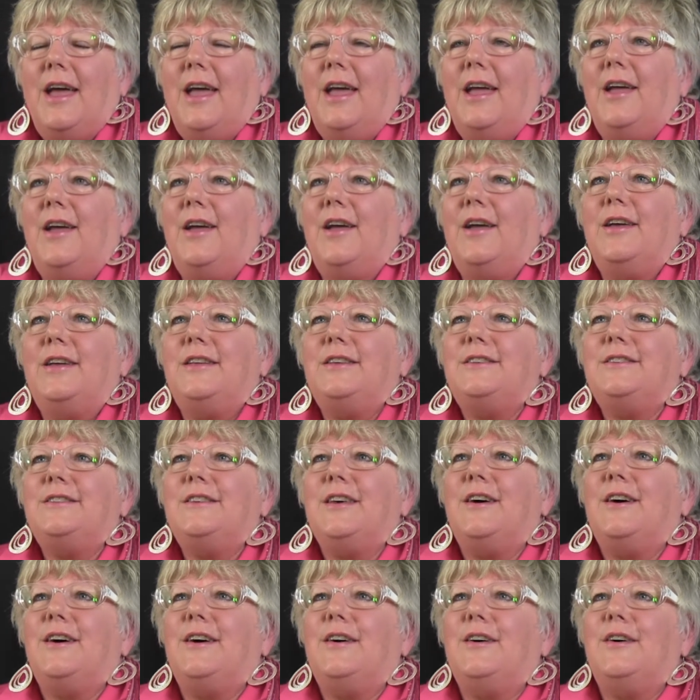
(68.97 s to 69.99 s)

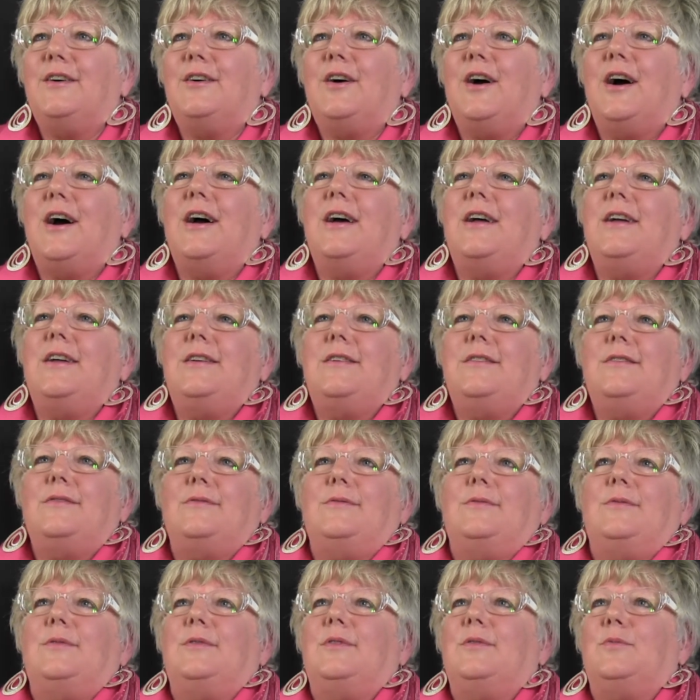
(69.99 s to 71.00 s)
and I
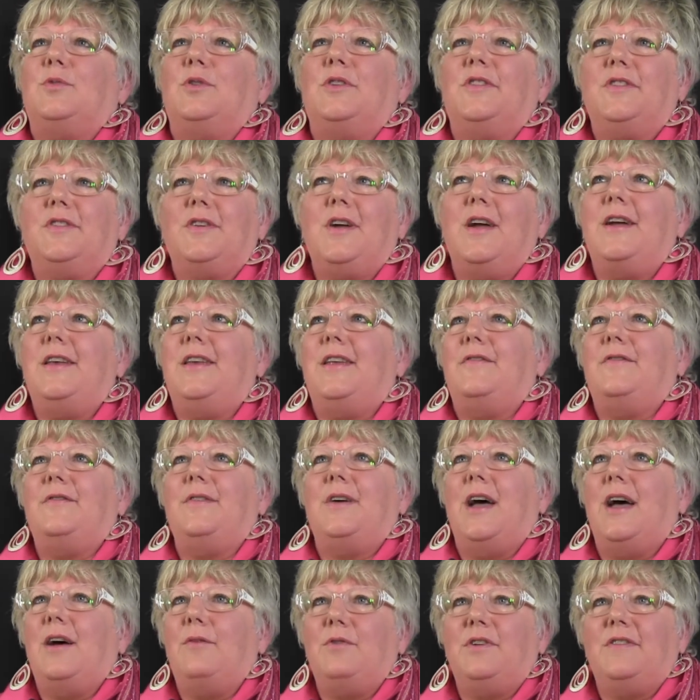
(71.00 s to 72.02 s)
was
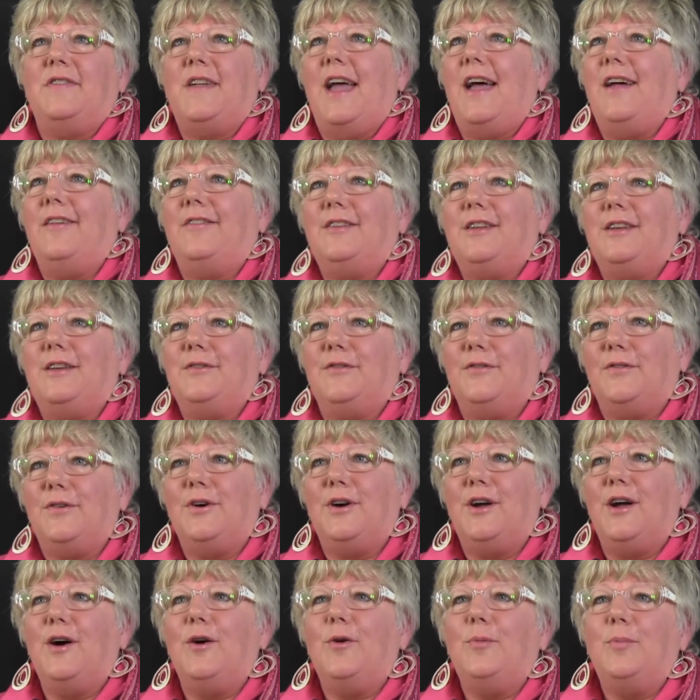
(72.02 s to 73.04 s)
asking
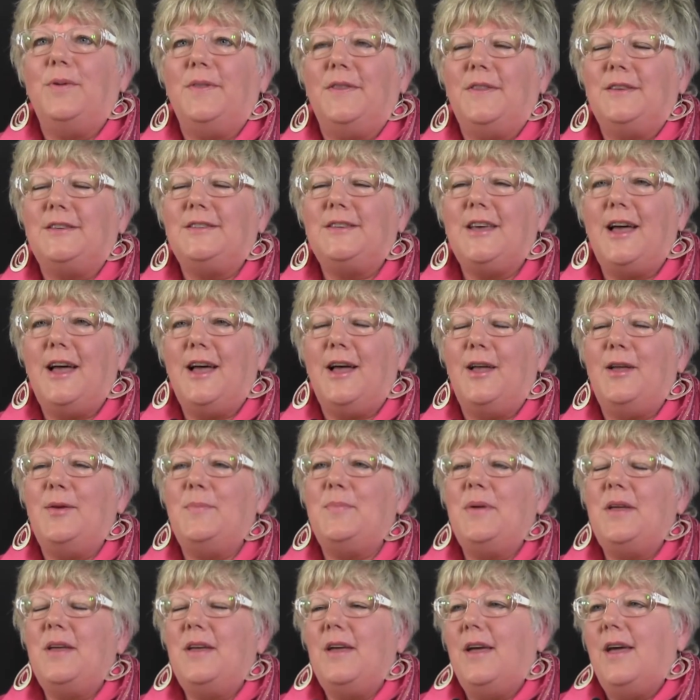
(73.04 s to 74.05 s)
for help at the
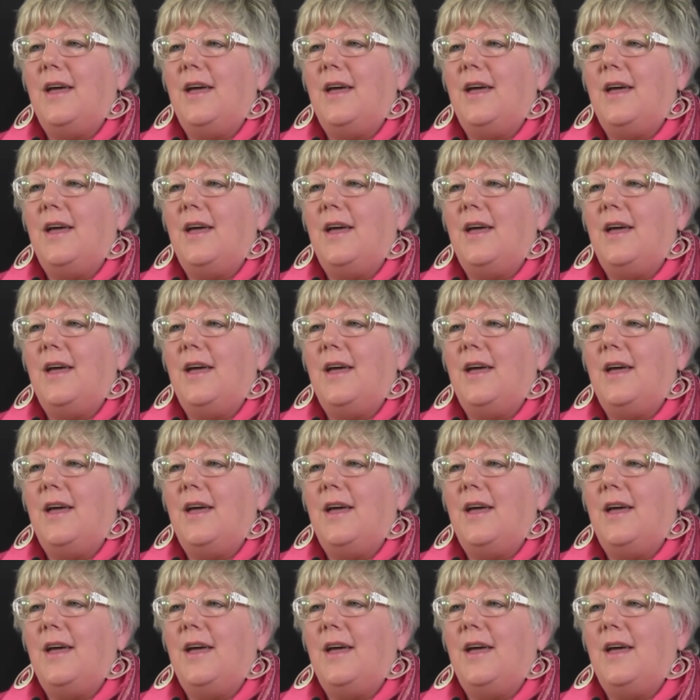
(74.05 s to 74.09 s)
time,